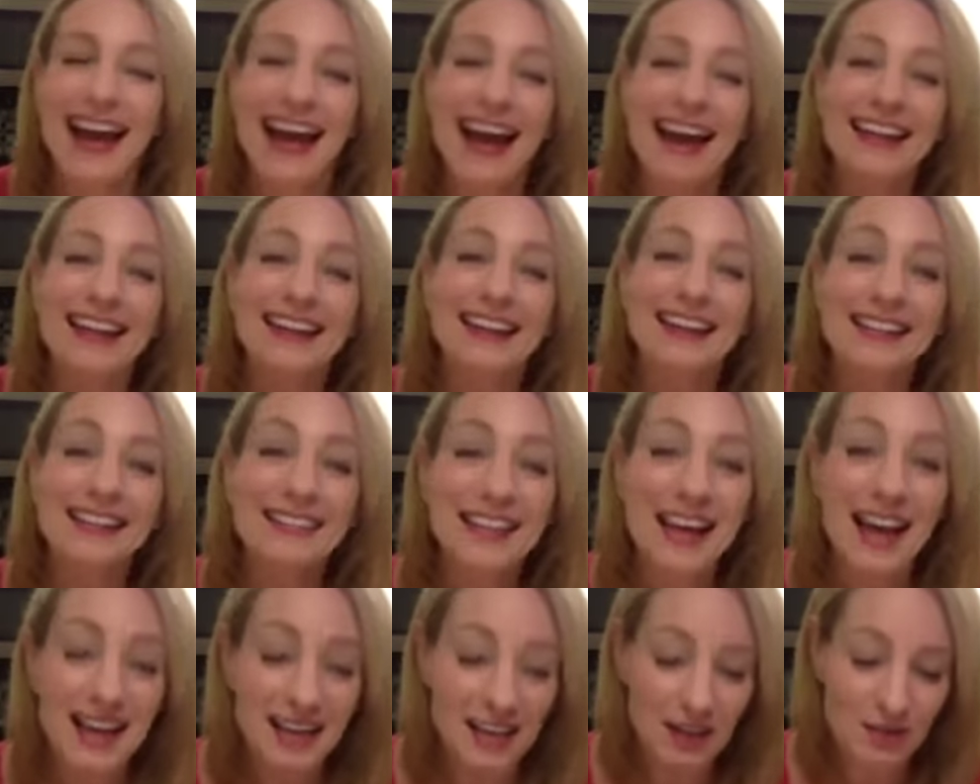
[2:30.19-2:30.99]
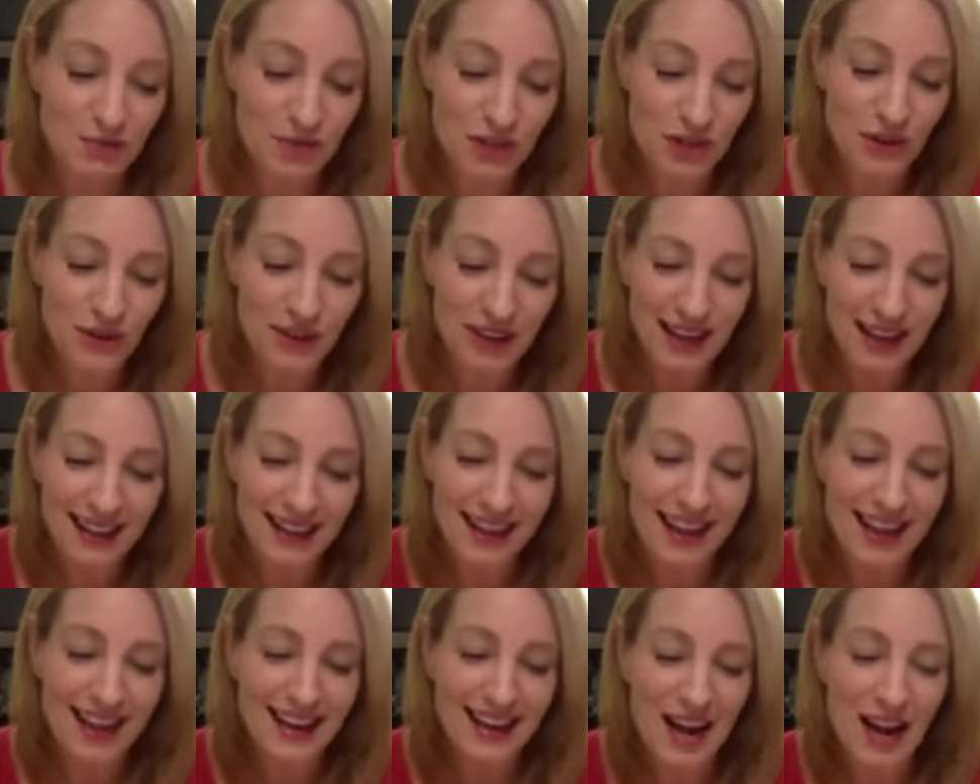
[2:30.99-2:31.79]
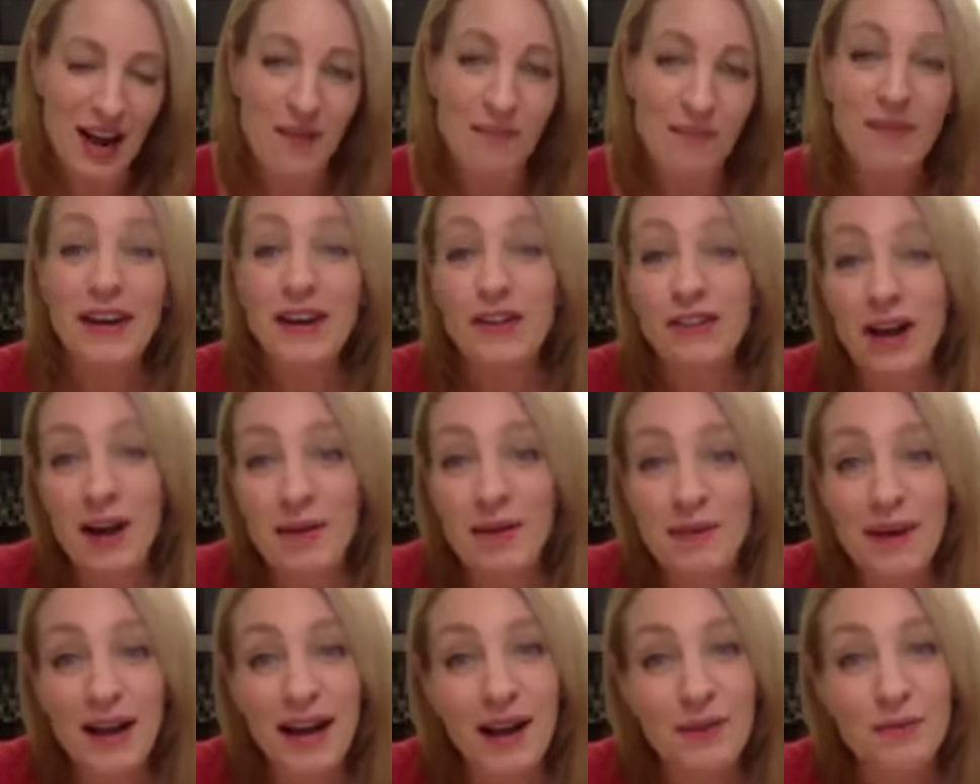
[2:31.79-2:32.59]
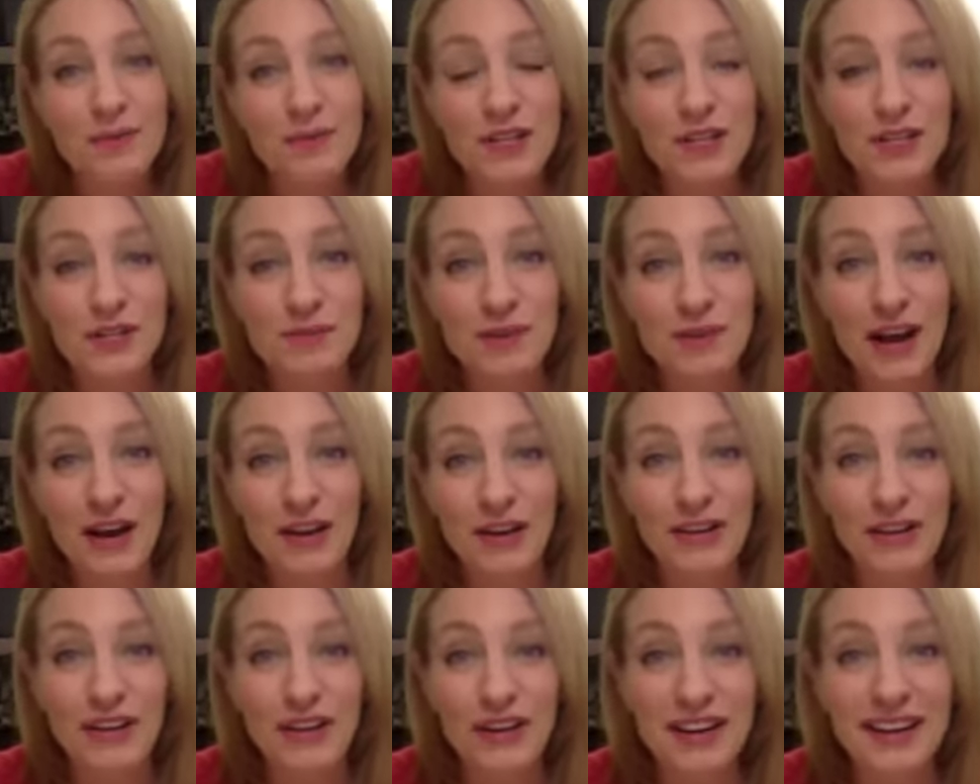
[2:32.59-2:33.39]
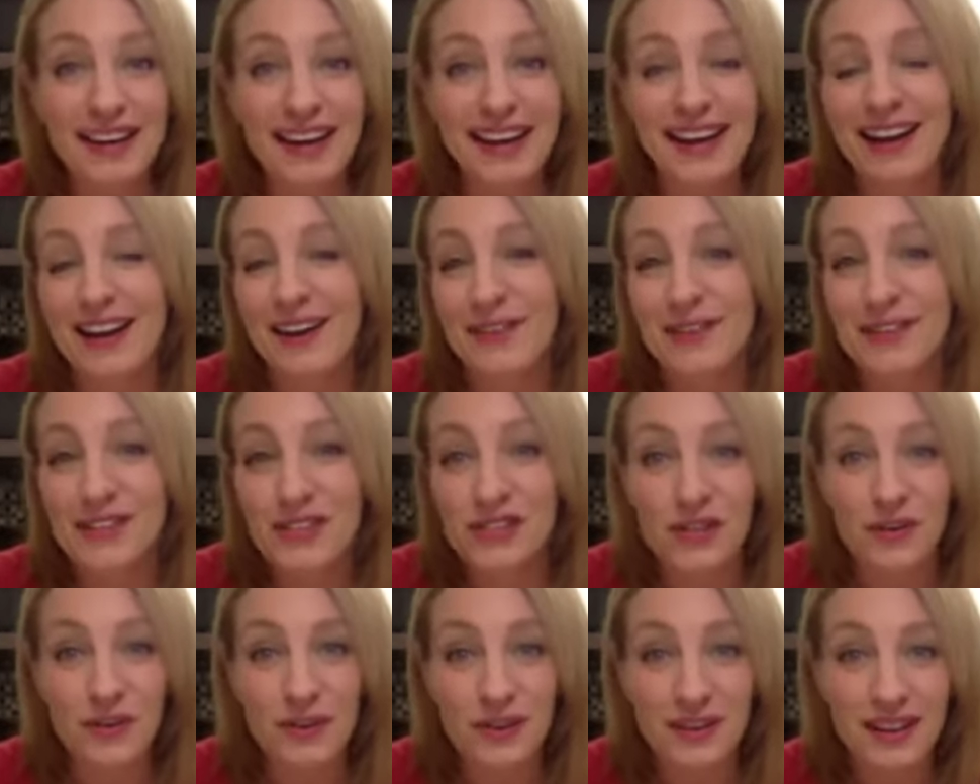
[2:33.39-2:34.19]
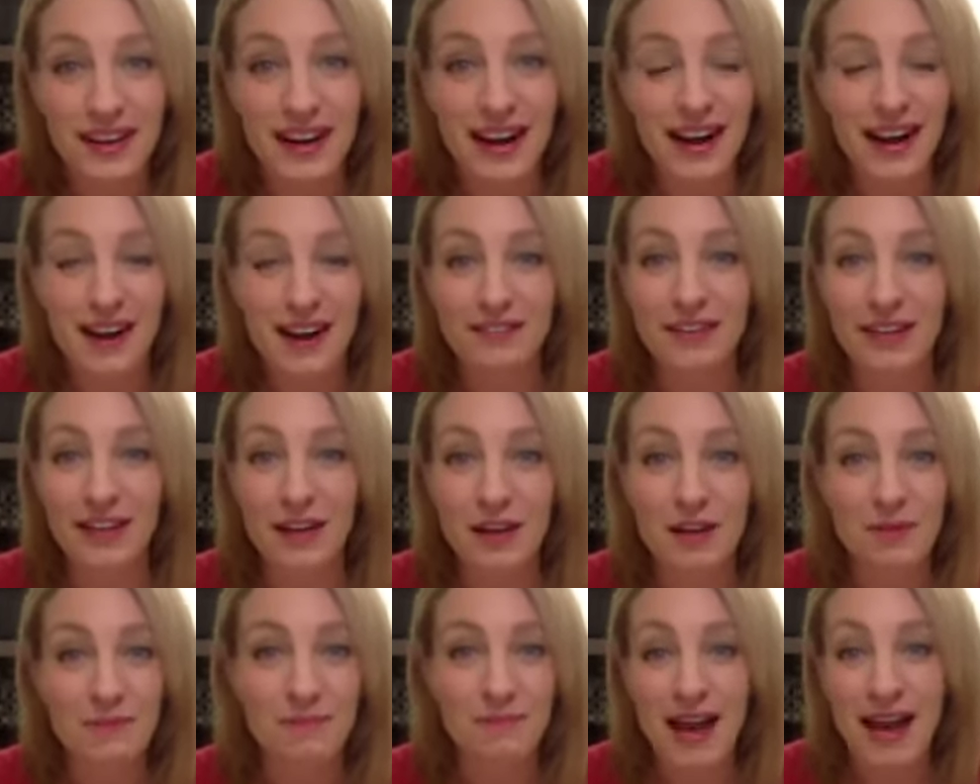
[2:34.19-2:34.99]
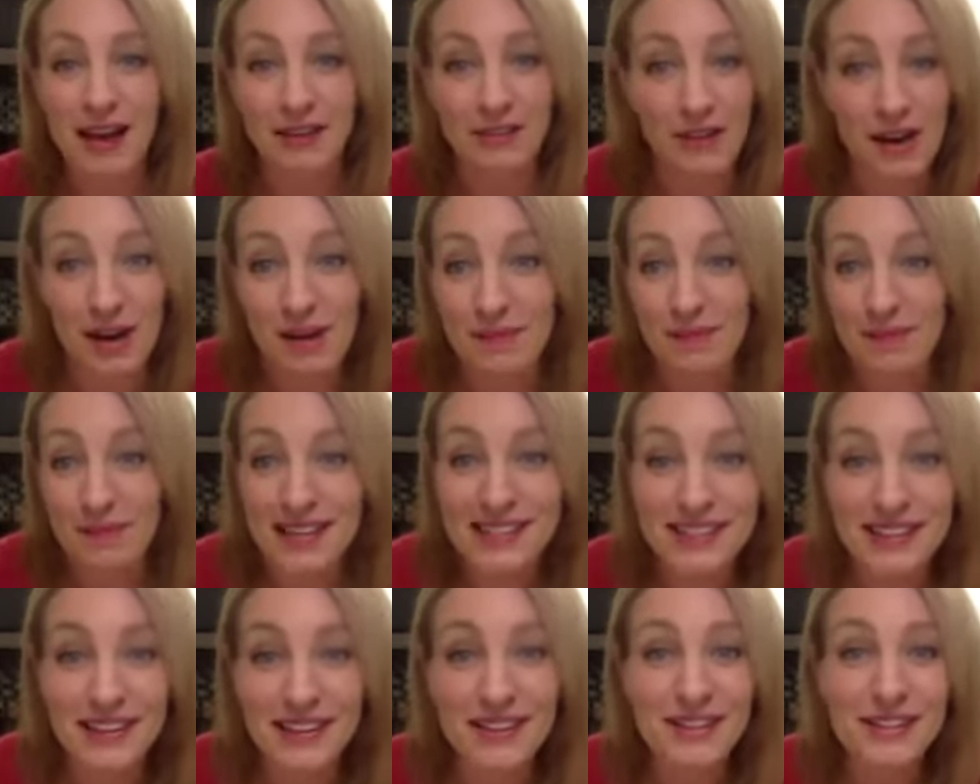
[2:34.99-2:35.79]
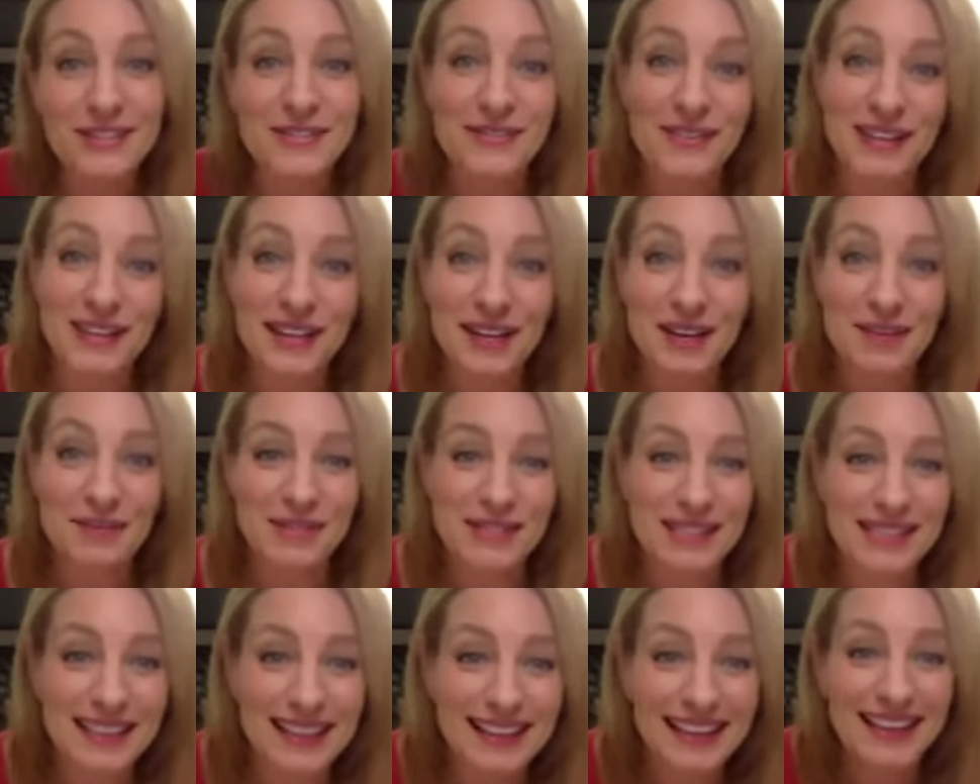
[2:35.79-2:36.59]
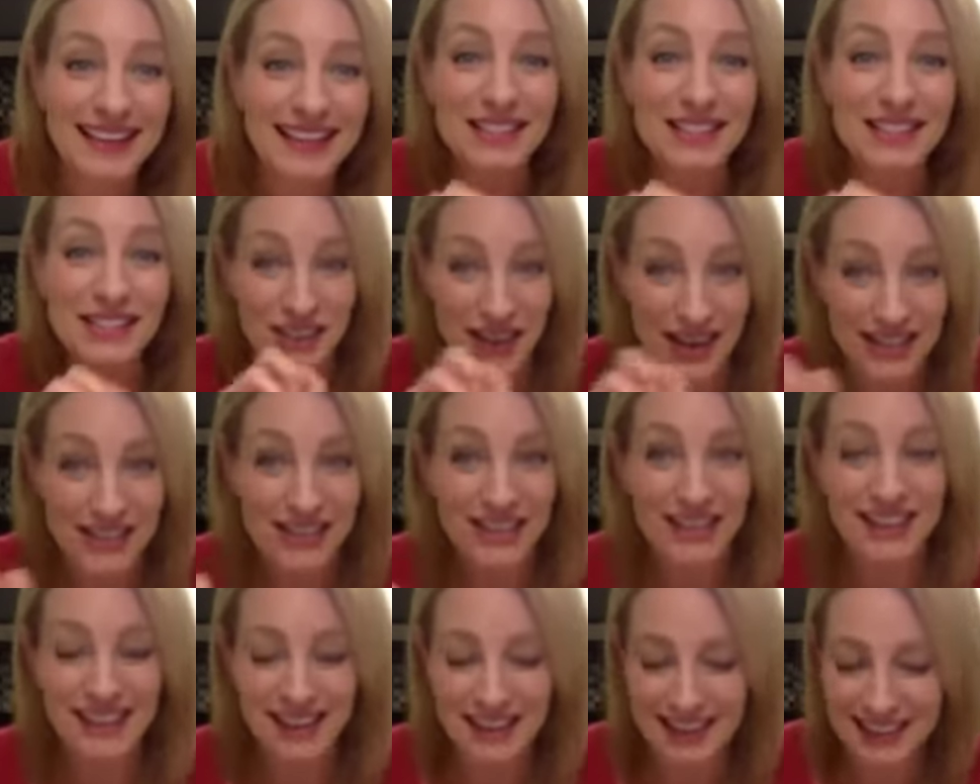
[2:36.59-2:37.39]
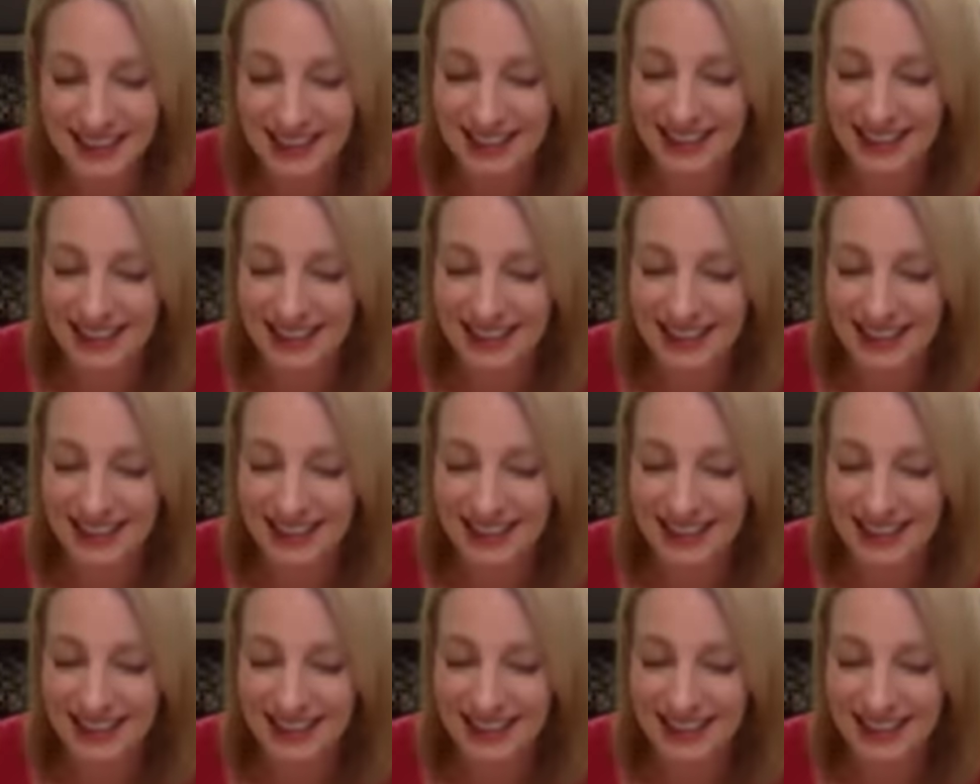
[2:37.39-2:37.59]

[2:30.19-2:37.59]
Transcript: And Lisa, I keep joking that my grandma helped teach me how to cook. And I always joke that I have like mad grandma skills when it comes to like stretching things in the